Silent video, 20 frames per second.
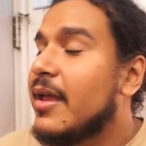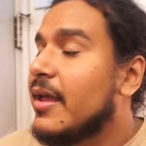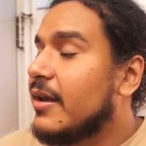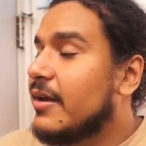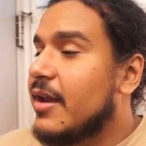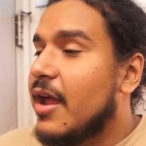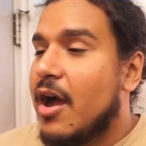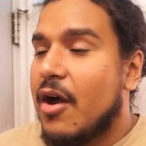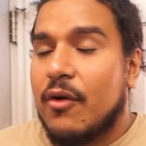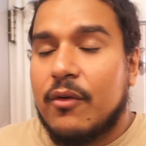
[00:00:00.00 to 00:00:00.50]

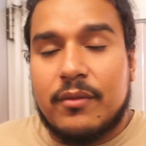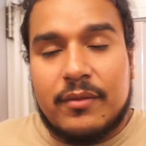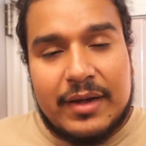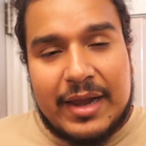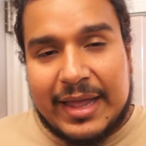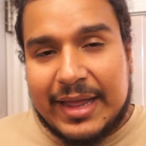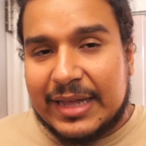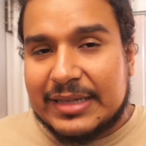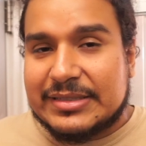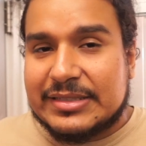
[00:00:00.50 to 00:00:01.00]
Now,
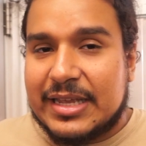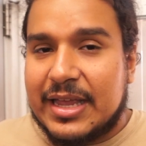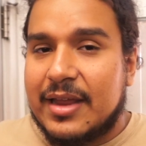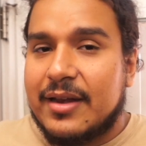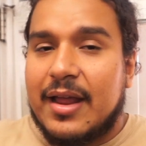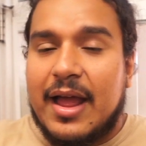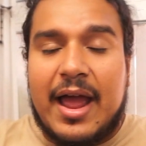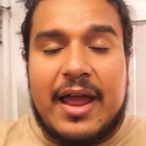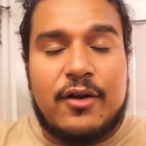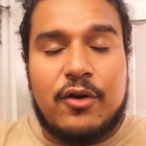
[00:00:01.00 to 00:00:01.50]
like I said,
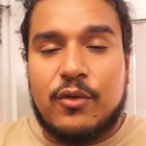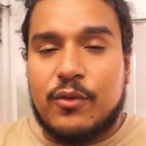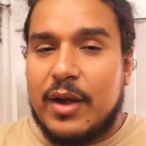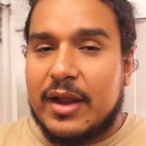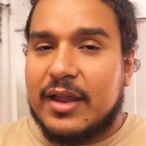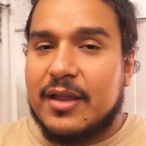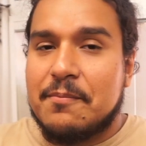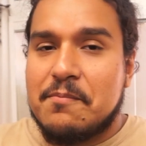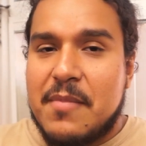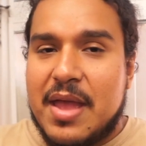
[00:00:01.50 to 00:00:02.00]
I don't
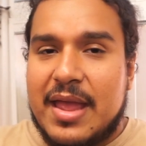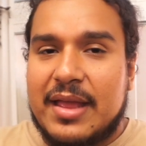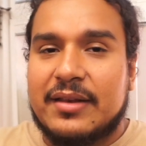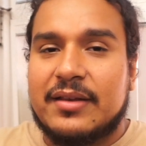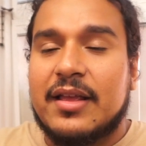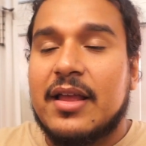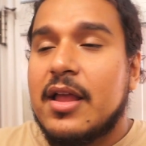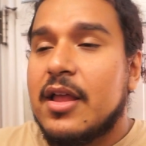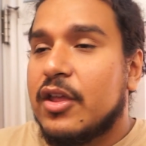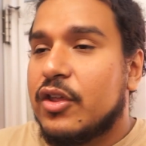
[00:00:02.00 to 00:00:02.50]
recommend
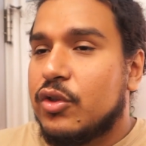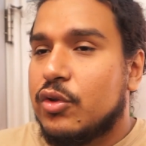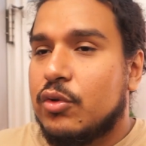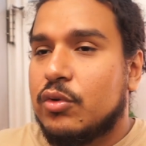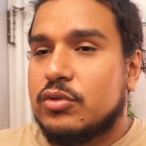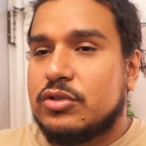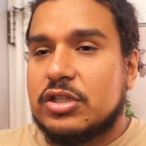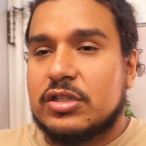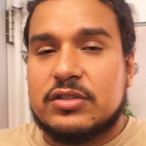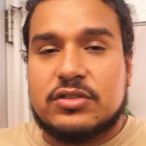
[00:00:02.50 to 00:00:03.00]
you
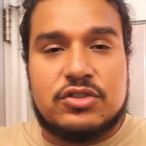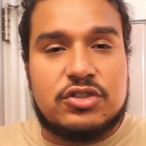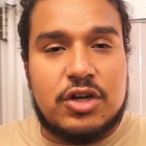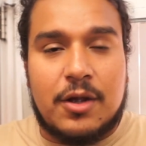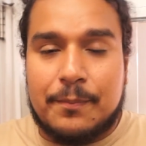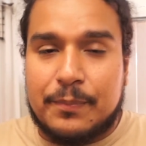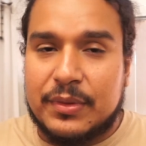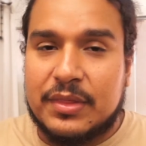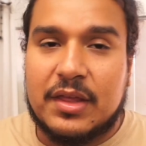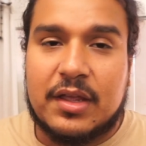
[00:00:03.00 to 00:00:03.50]
just
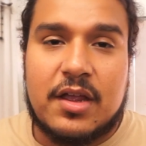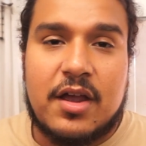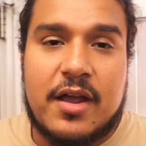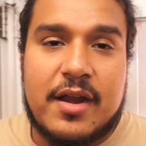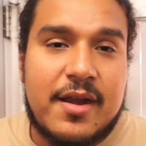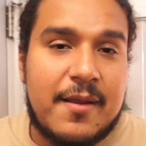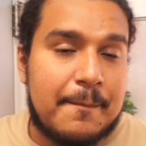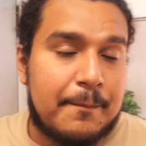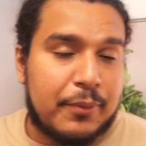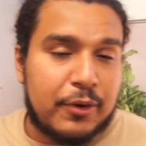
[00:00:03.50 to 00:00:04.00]
jumping the gun
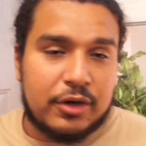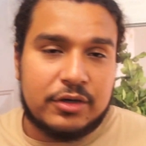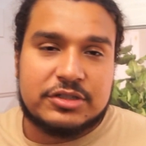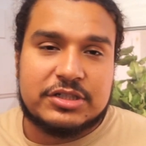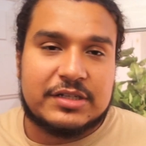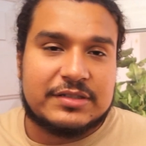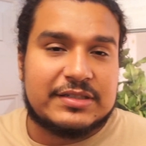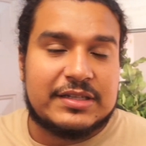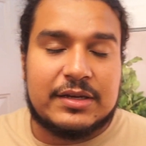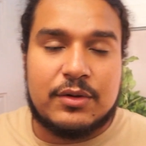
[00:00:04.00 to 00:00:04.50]
and
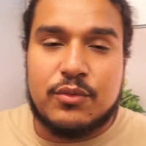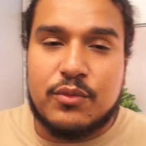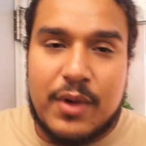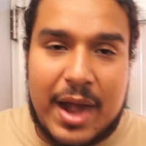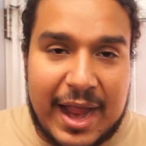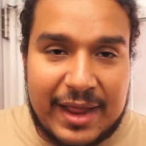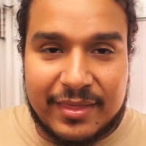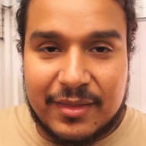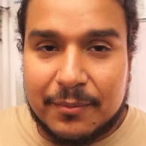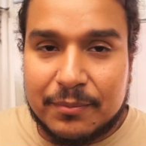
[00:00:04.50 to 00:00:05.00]
purchasing
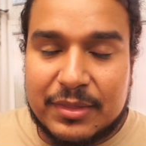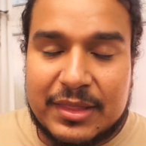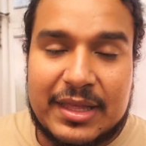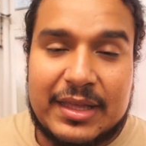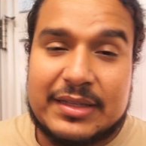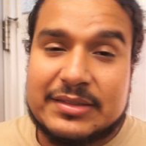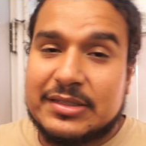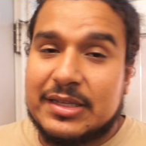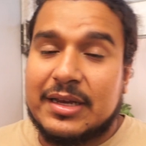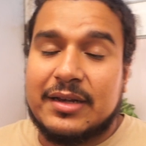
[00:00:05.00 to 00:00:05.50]
random
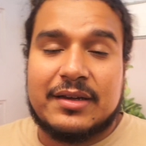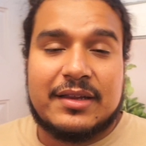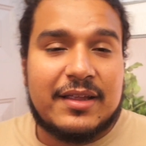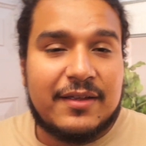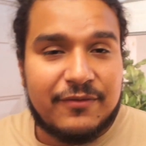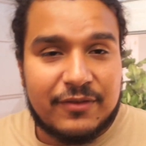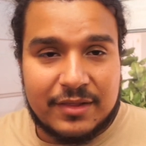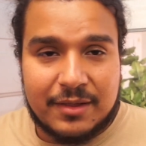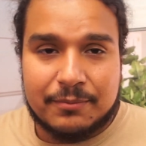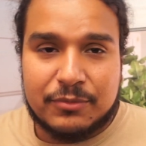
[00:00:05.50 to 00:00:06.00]
things and
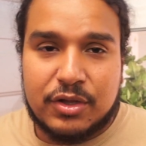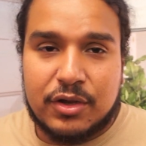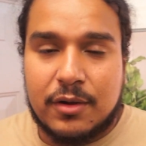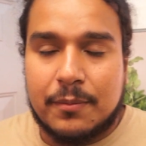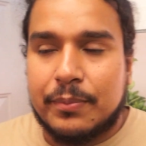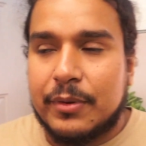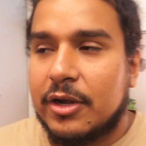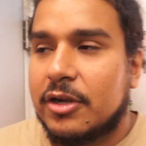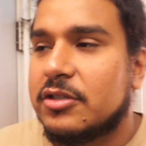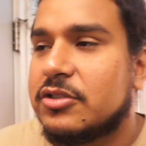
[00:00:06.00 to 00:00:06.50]
giving them to your
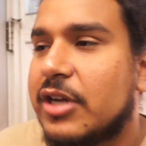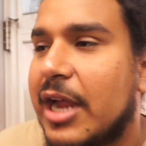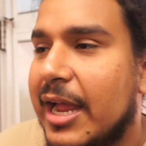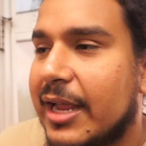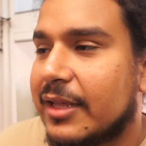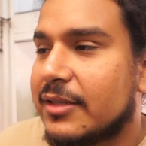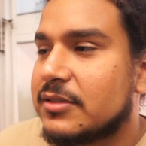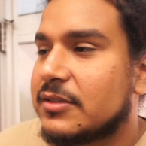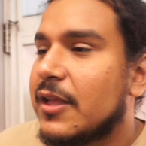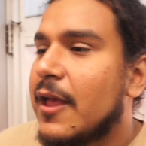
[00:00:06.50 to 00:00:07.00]
bearded
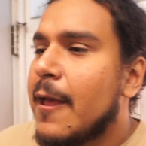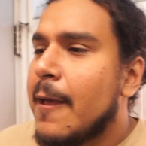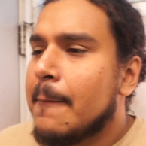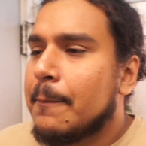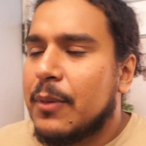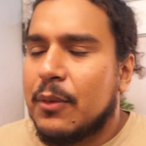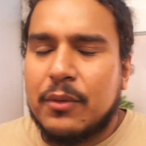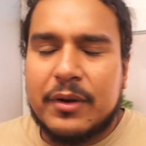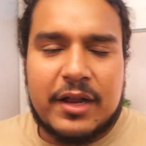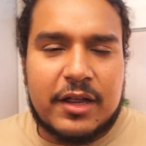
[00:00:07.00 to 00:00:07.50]
dragons.
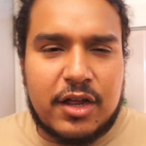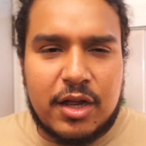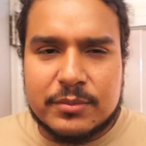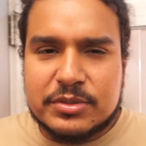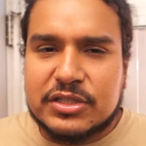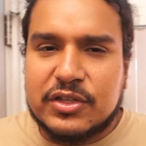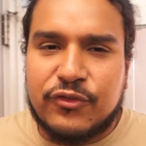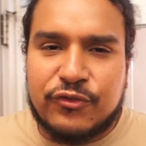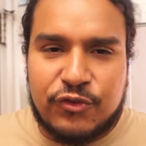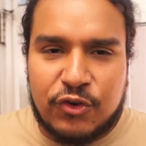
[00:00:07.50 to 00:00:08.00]
But when it comes
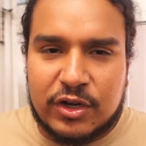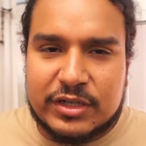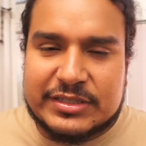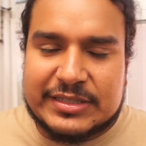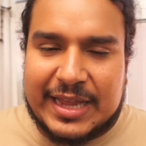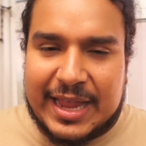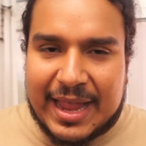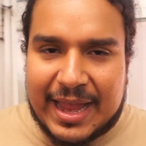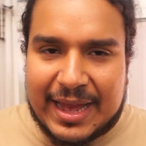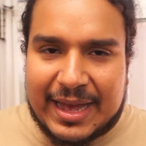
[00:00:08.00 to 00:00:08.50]
to
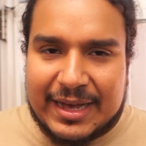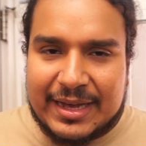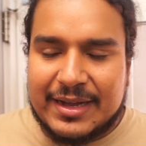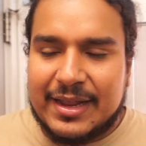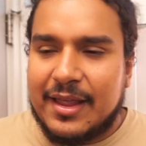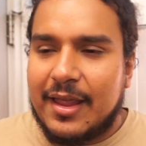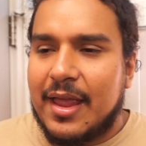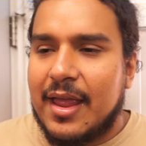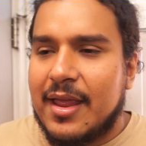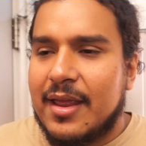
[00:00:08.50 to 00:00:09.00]
first aid
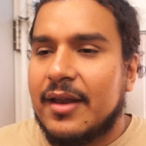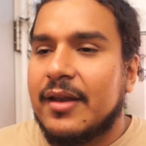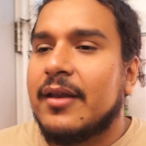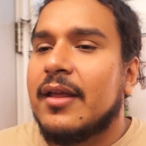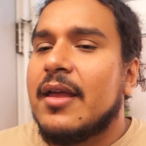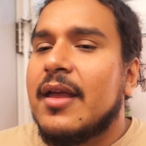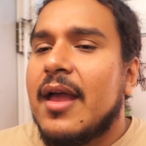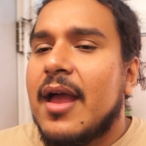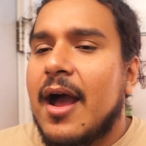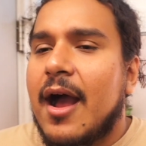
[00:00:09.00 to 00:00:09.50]
and
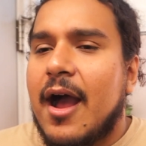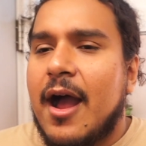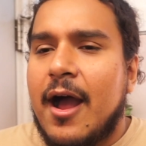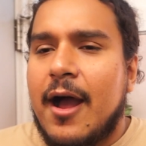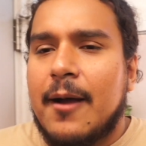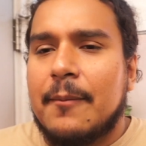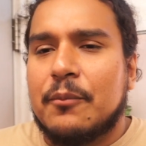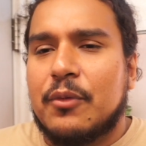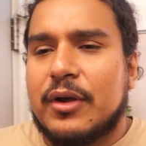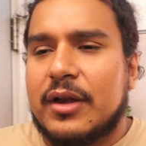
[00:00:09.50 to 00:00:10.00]

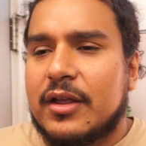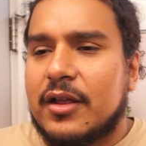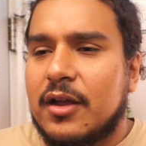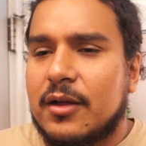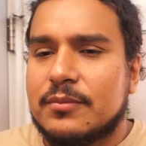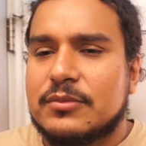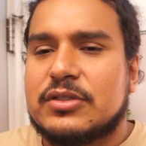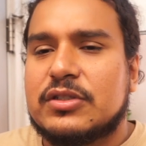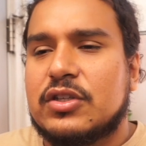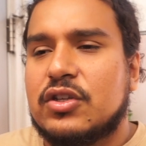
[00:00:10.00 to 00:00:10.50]
when it
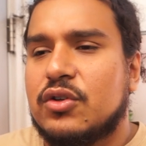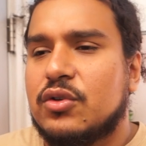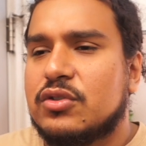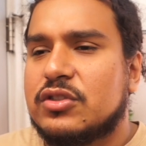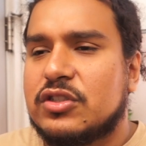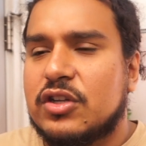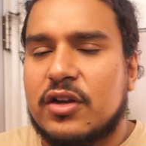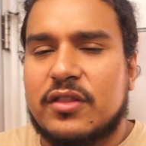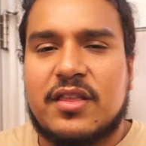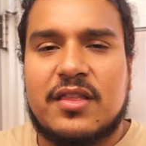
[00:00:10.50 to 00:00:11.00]
comes to
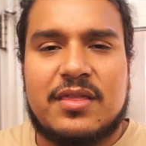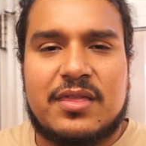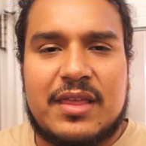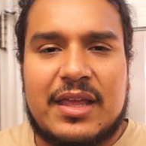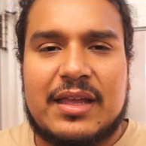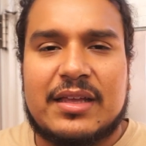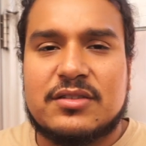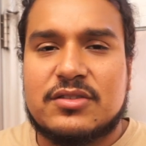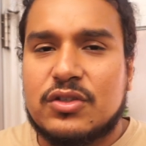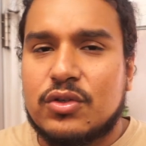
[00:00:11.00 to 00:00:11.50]
certain
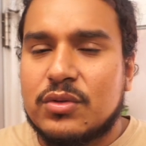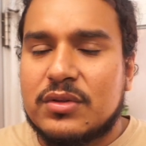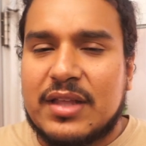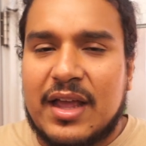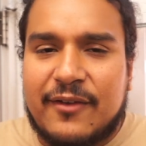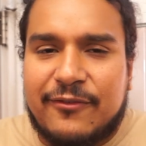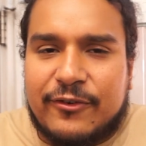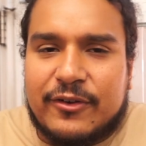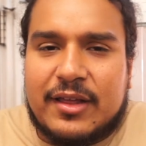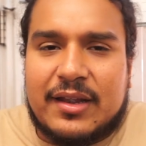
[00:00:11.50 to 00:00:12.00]
things, you
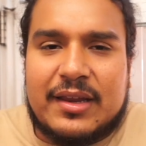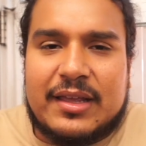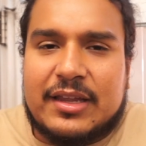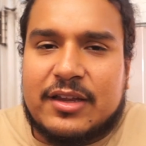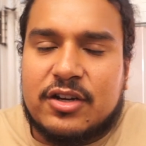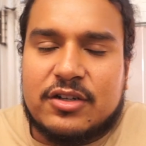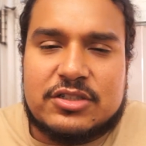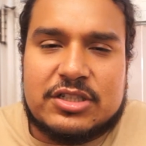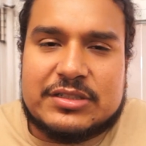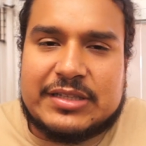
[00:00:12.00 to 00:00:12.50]
definitely
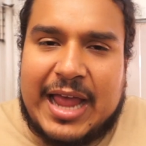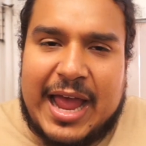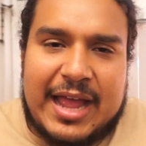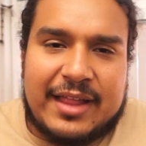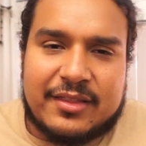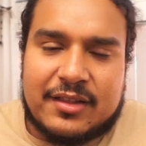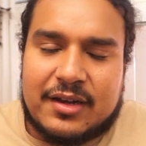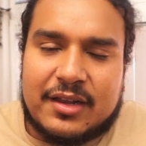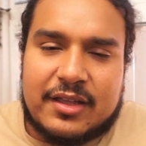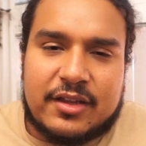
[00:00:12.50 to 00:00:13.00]
could just
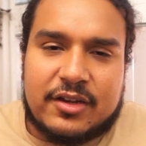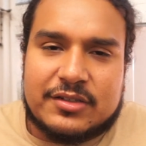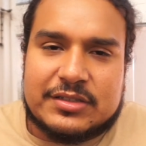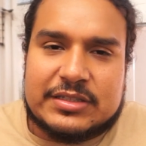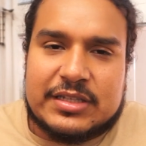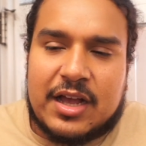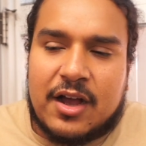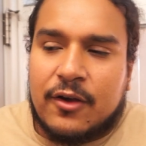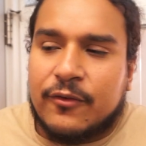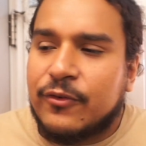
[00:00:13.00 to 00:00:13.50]
handle it
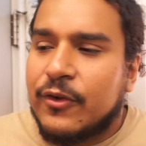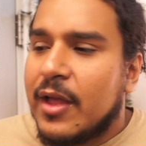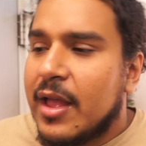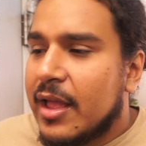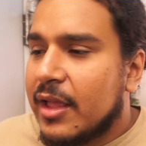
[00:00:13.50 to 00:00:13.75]
yourself.